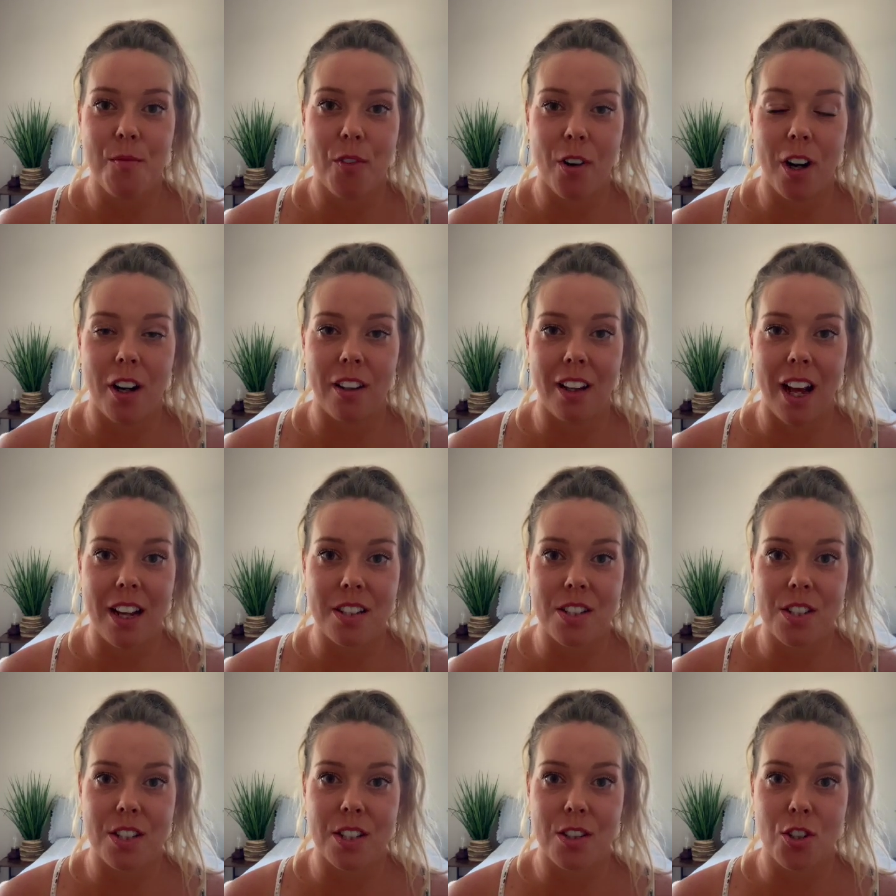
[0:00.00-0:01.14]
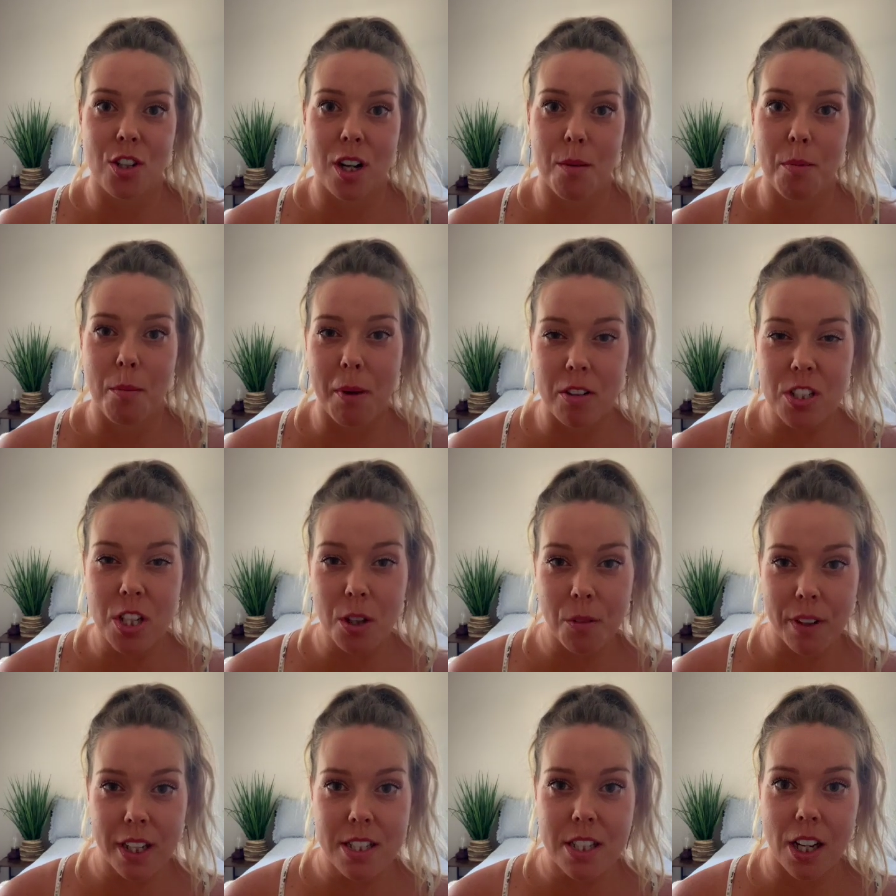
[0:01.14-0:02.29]
for our last trip about 2
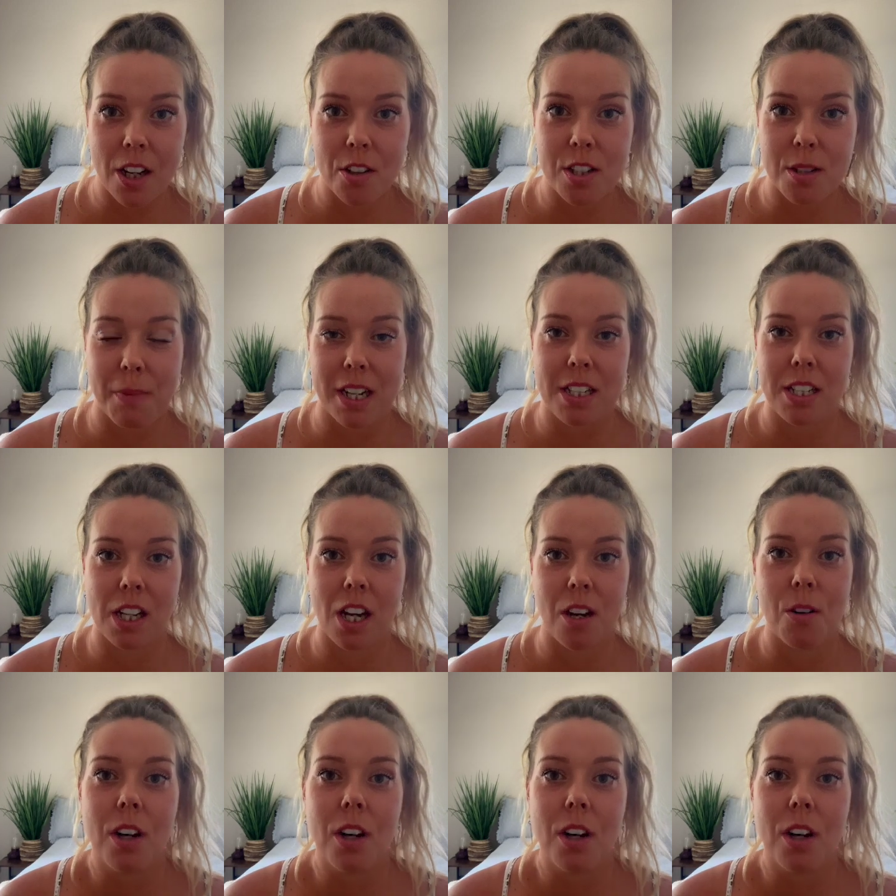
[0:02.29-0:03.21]
weeks ago to Mexico.